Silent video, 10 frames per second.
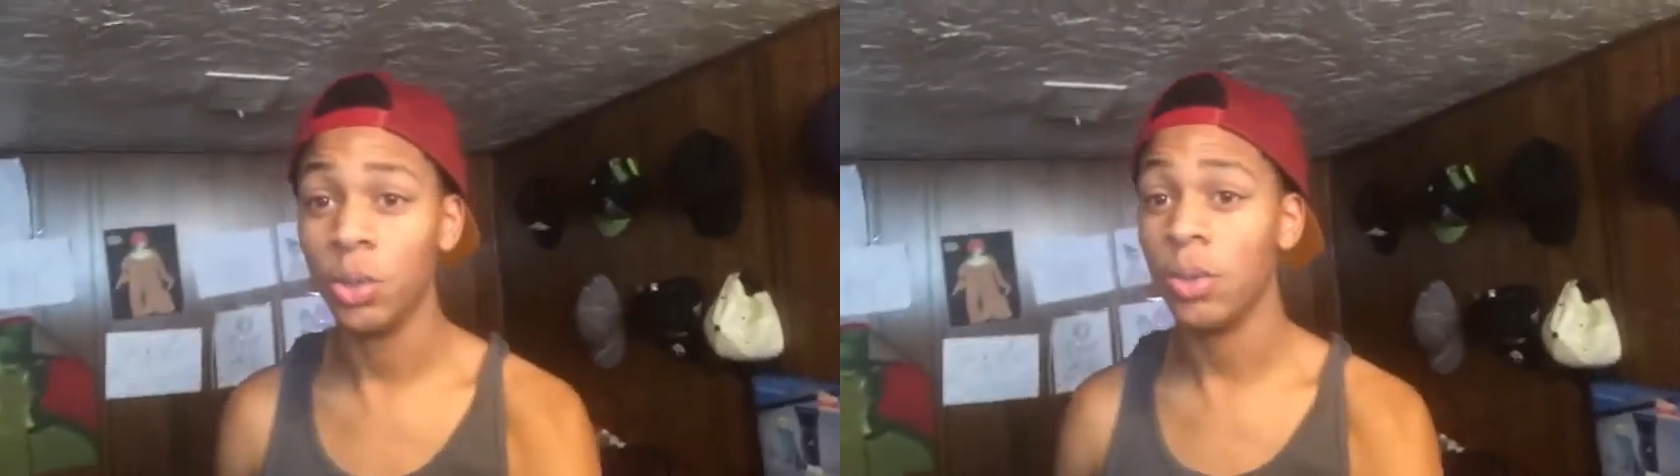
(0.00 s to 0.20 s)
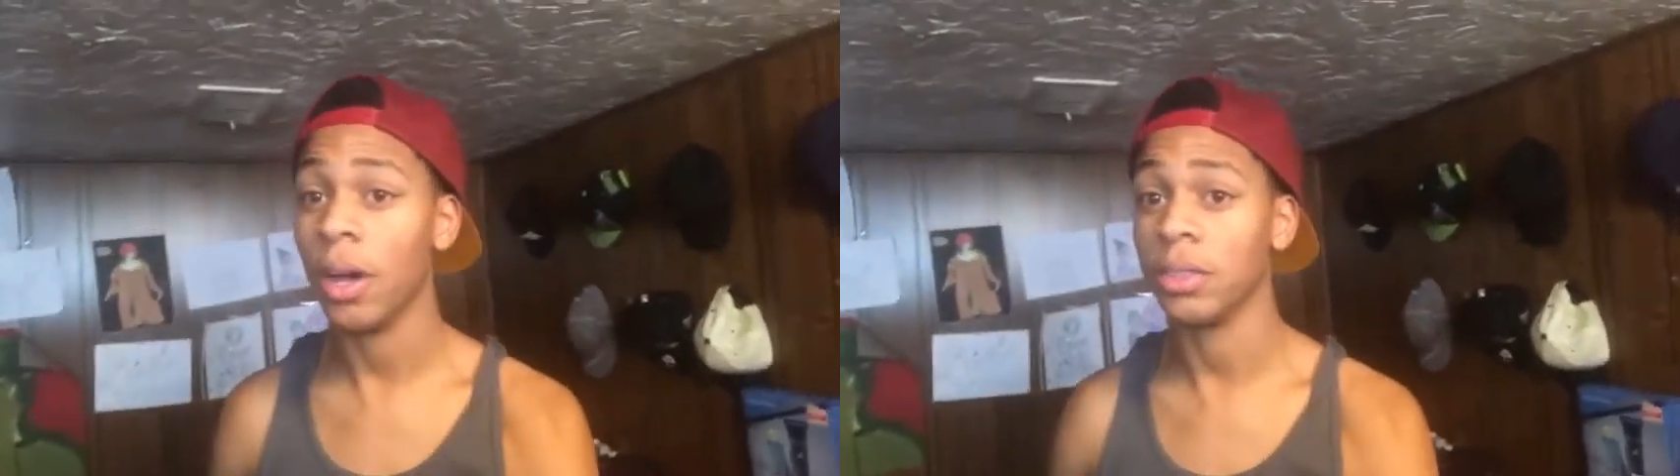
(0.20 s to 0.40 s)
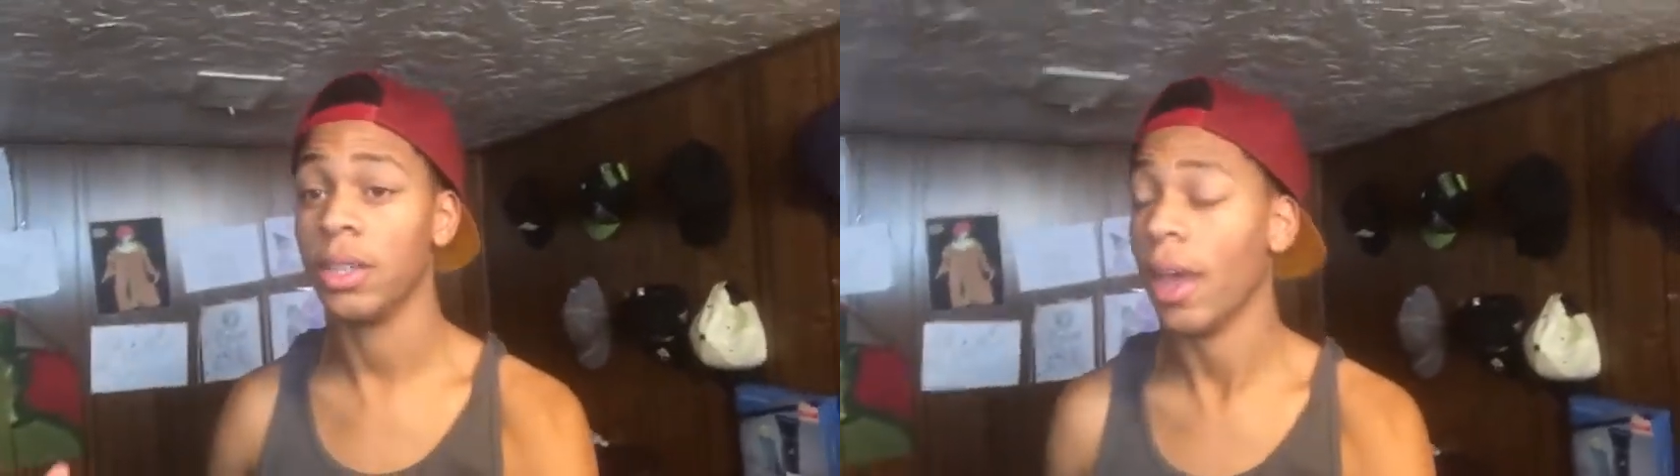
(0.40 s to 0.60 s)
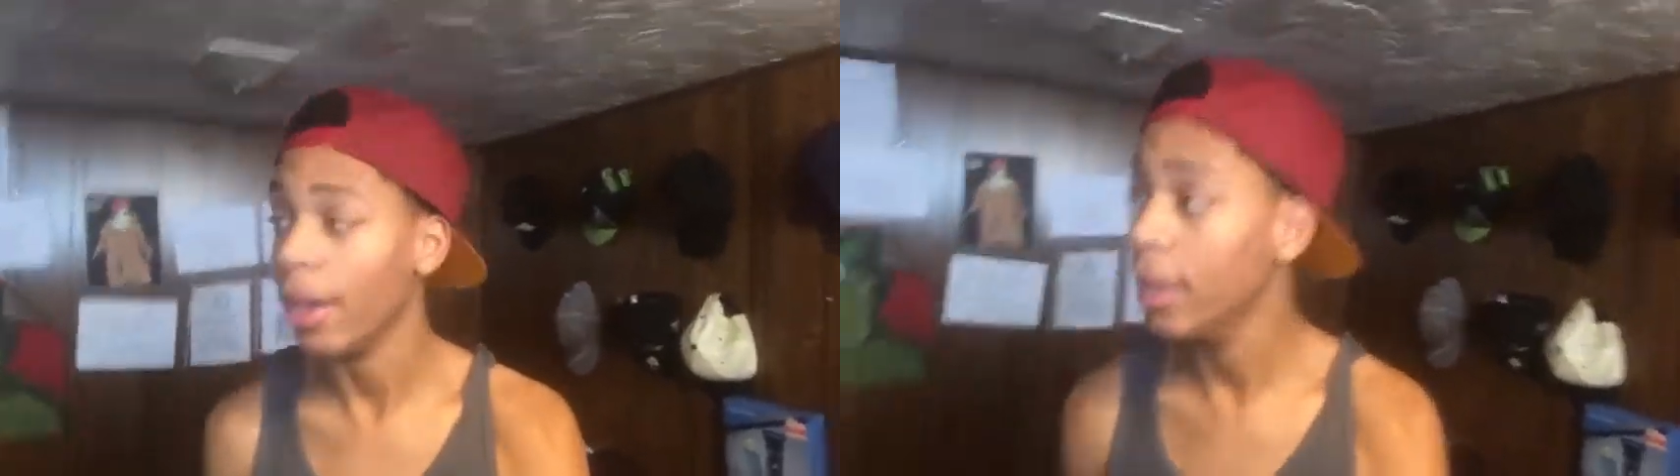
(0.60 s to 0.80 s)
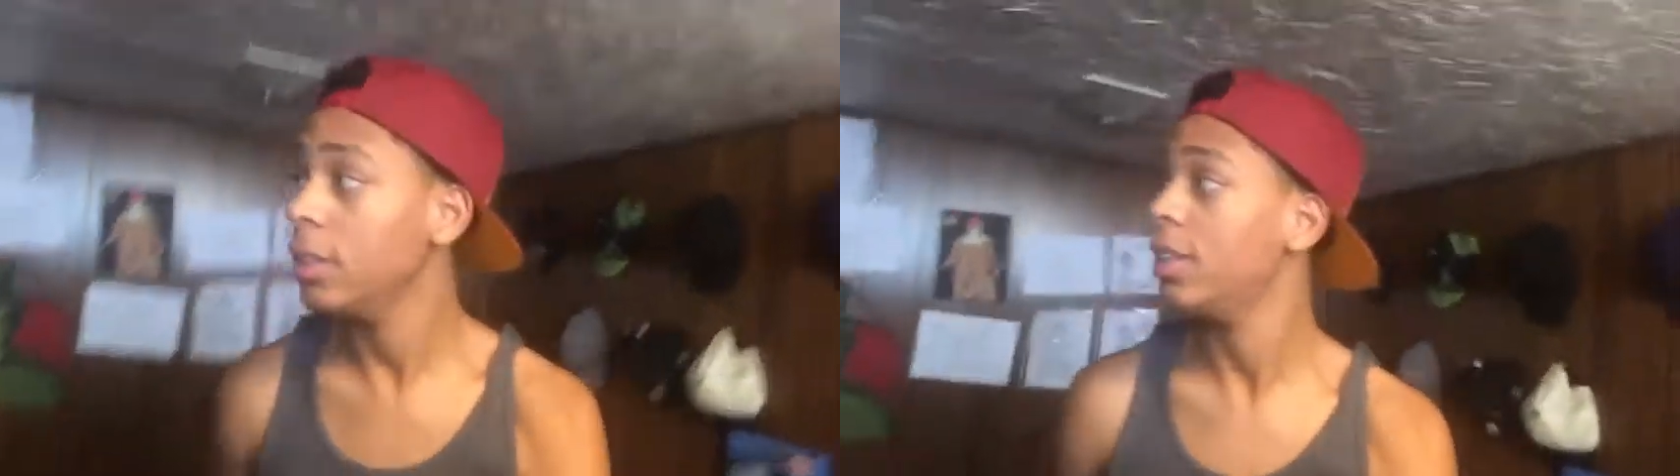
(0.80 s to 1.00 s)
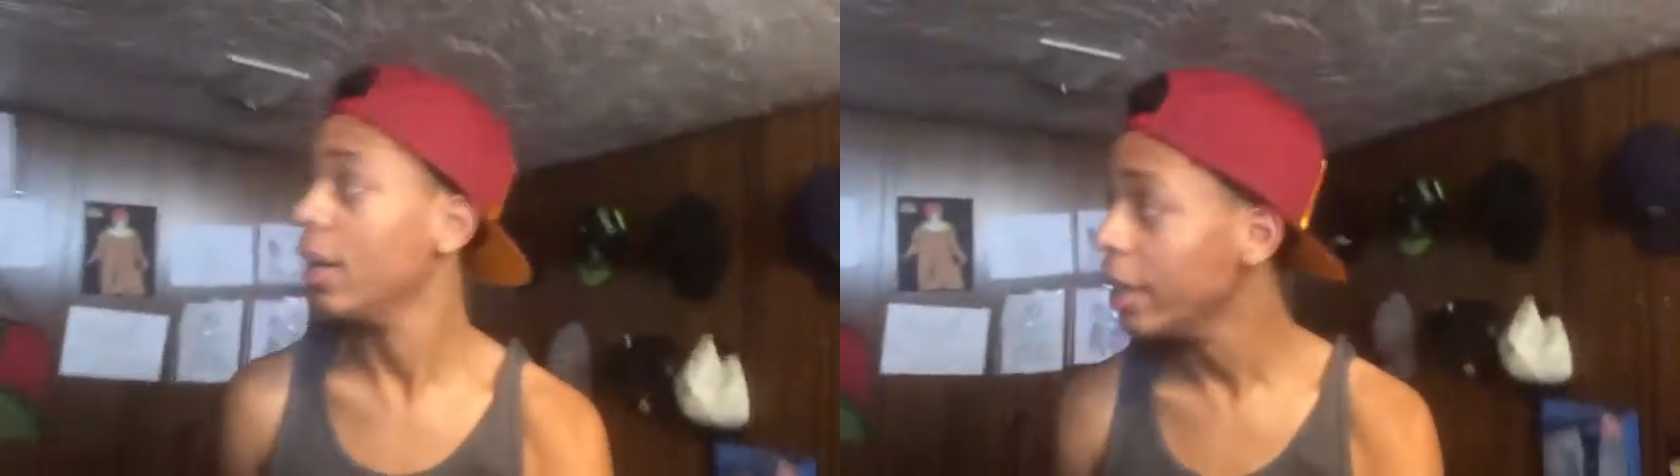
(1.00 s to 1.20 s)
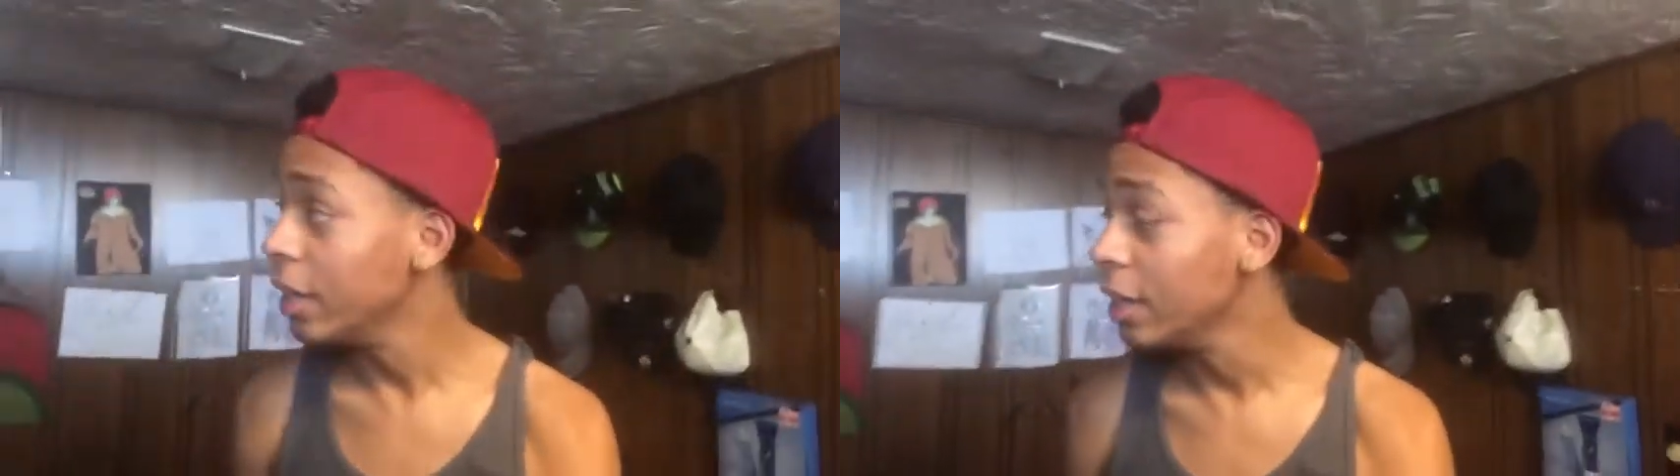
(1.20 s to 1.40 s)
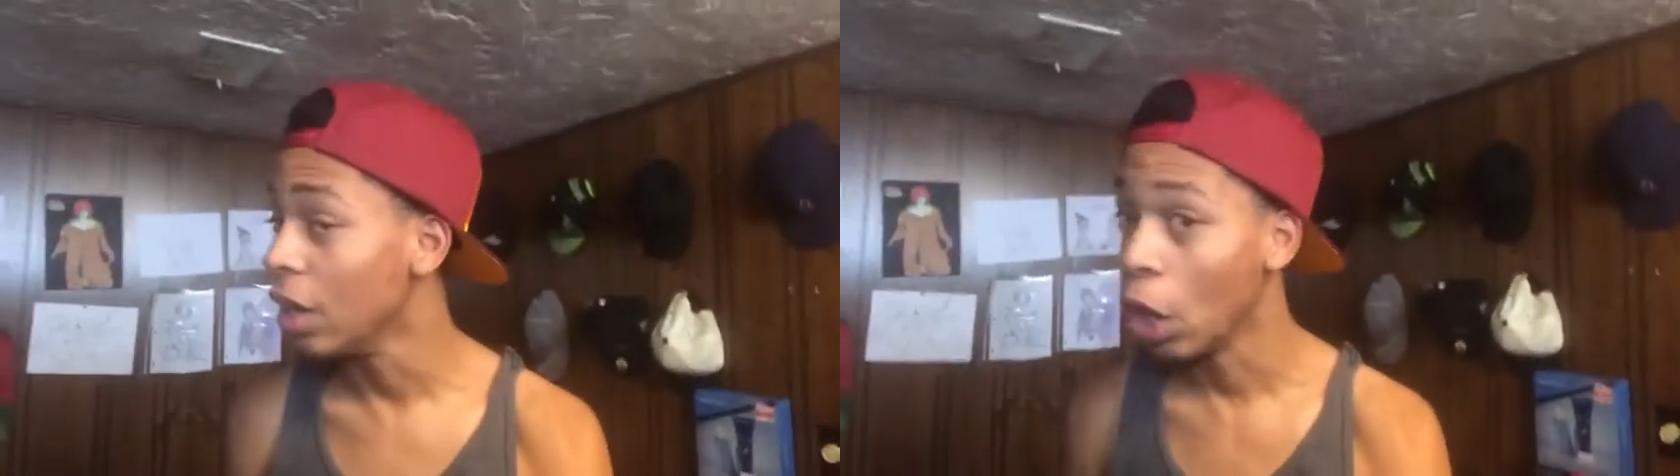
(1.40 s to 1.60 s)

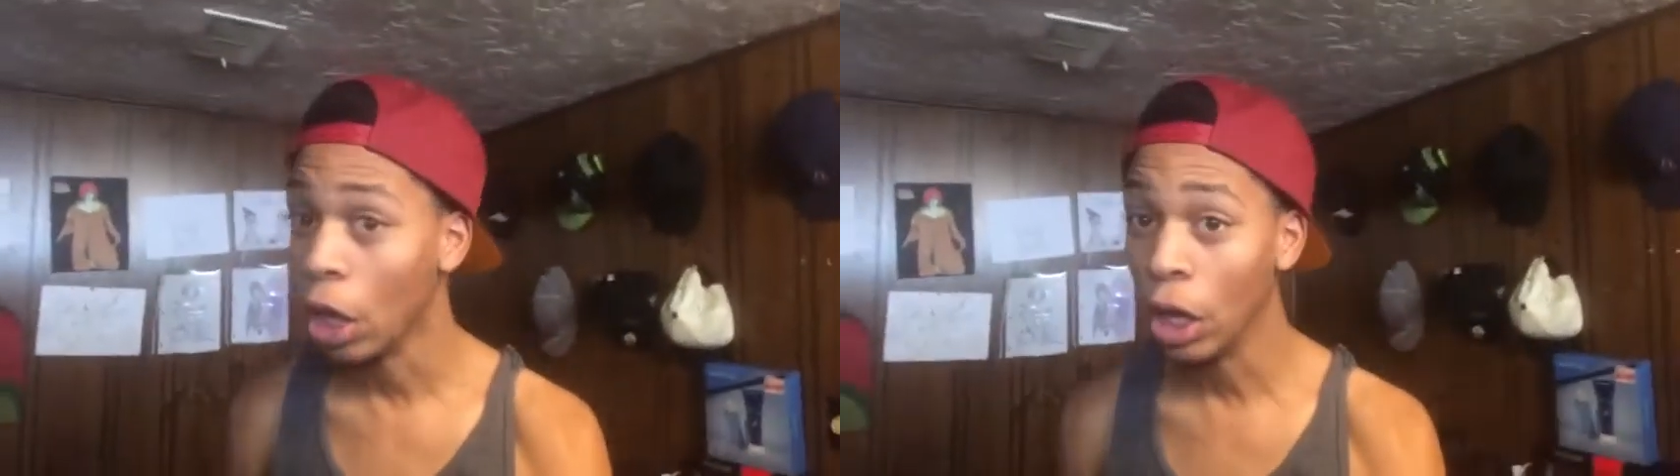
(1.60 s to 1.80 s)
2018.